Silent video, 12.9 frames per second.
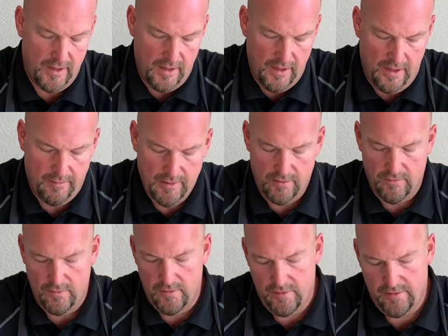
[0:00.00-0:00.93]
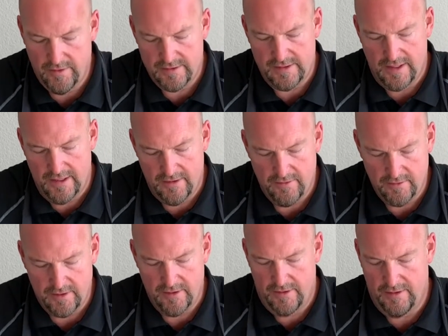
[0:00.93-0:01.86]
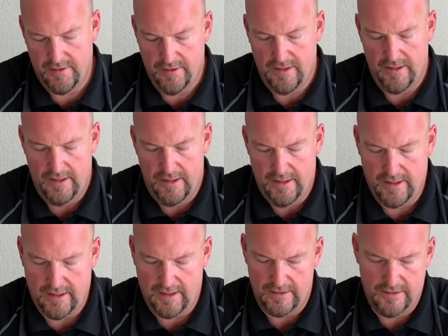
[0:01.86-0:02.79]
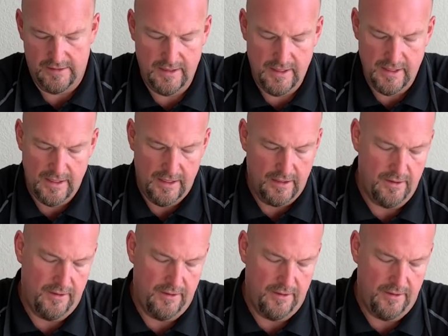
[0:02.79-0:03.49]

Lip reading: I'm going to roll this out like a snake.